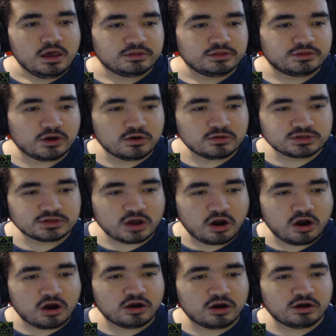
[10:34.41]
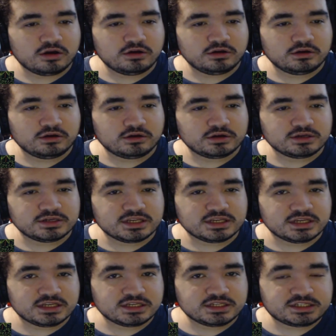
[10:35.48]
those are
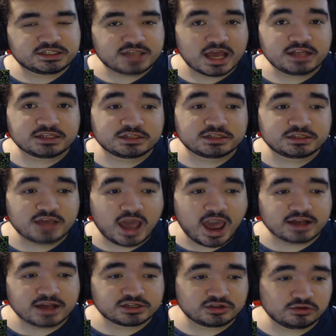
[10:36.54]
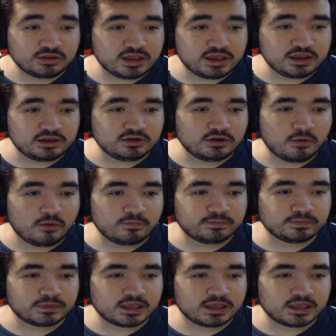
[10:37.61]
set to actually, you know,